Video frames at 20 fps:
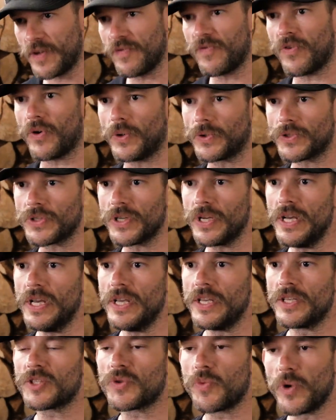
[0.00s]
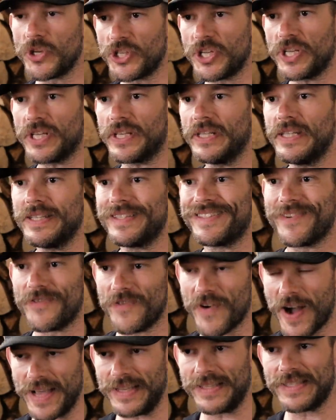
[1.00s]
volt switching
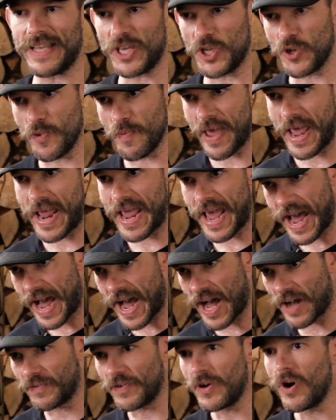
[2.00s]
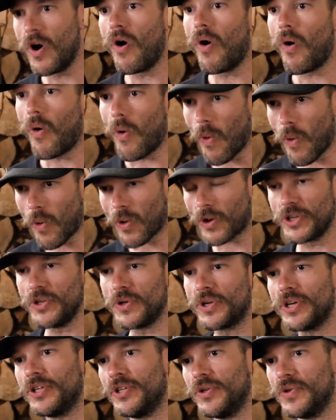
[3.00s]
device that you may have, or you
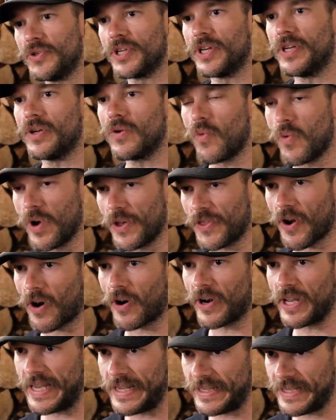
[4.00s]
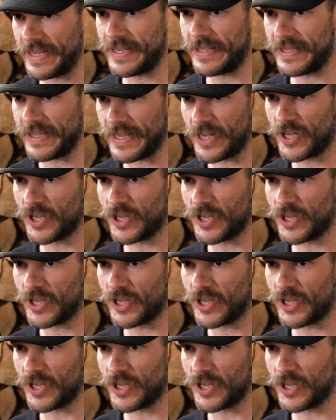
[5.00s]
can use it with our ETC